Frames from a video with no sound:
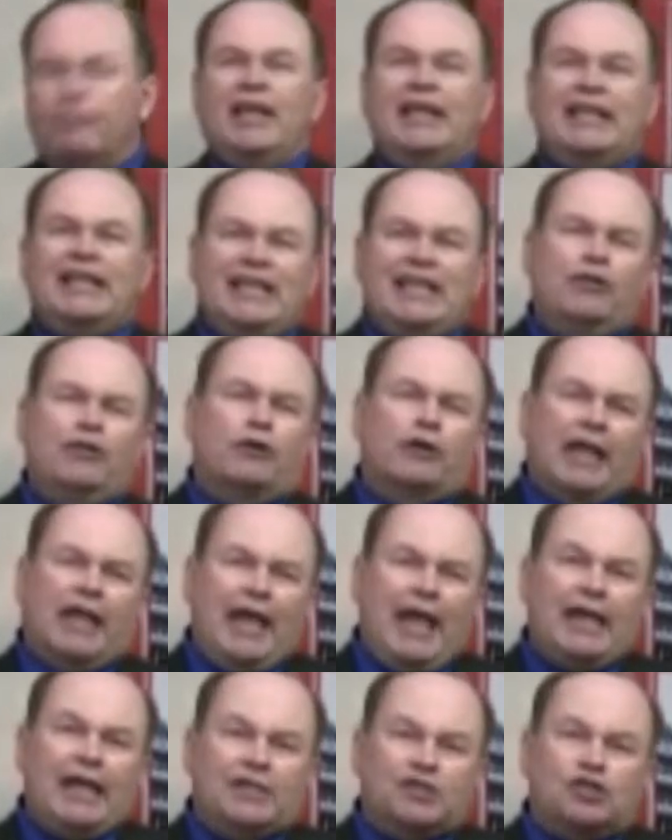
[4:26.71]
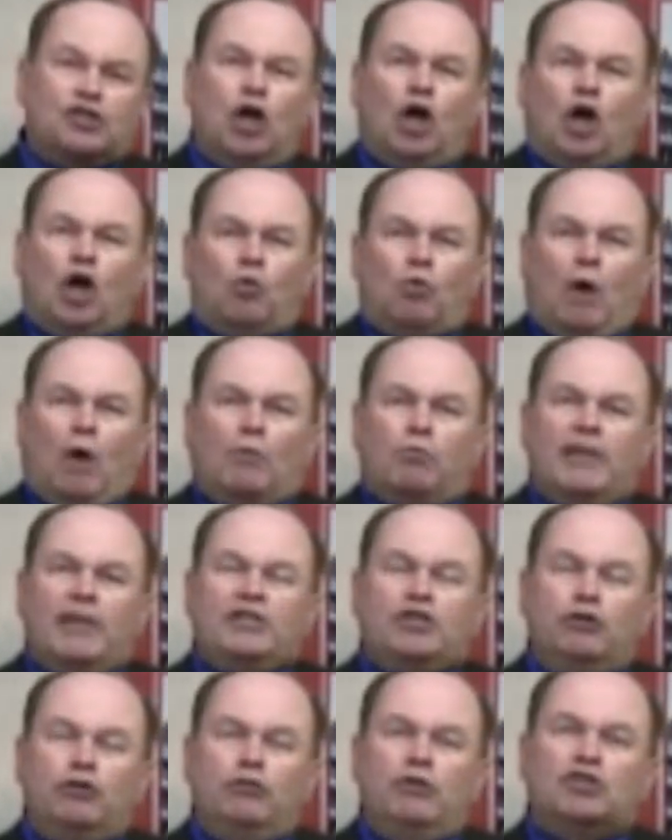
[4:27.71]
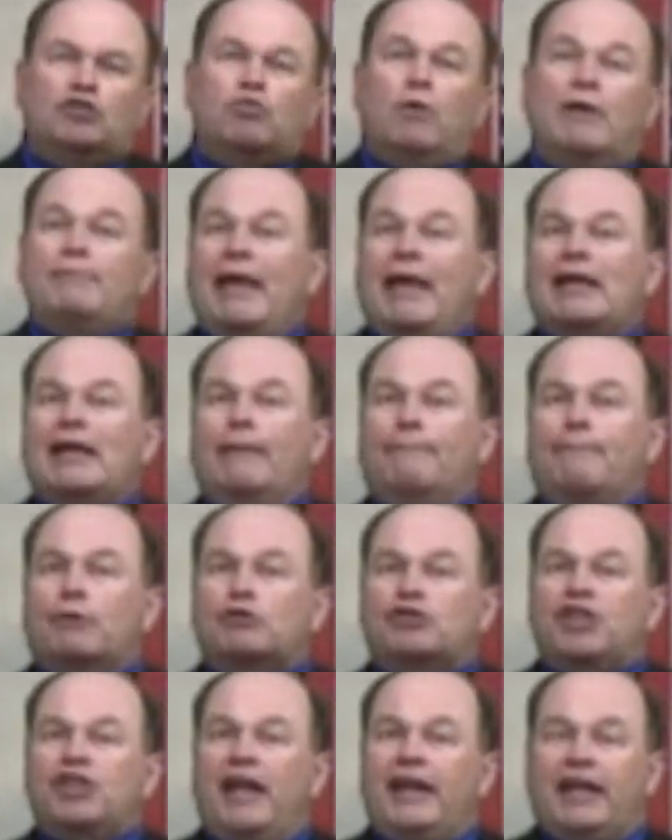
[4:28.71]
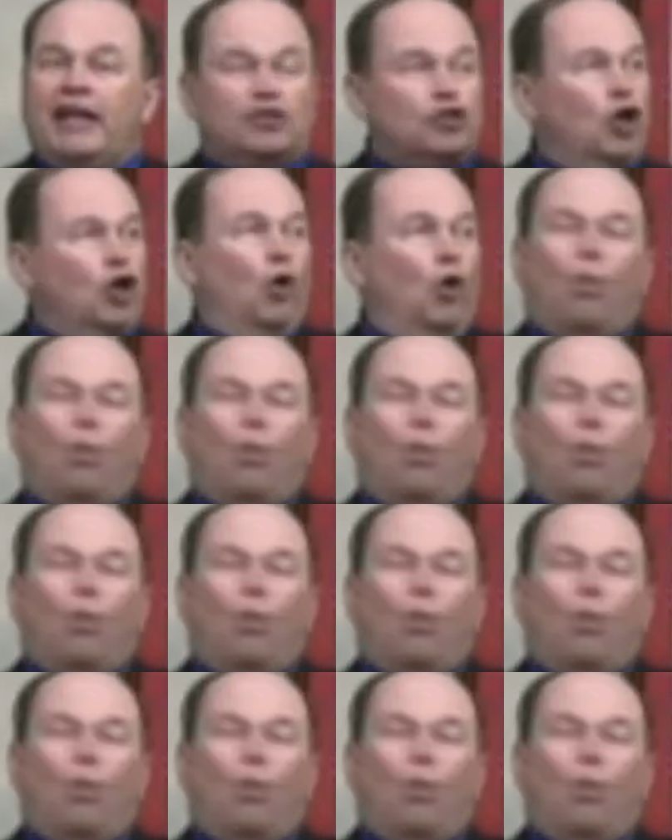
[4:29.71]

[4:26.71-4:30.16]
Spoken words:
In either case, what we do is we make a percentage.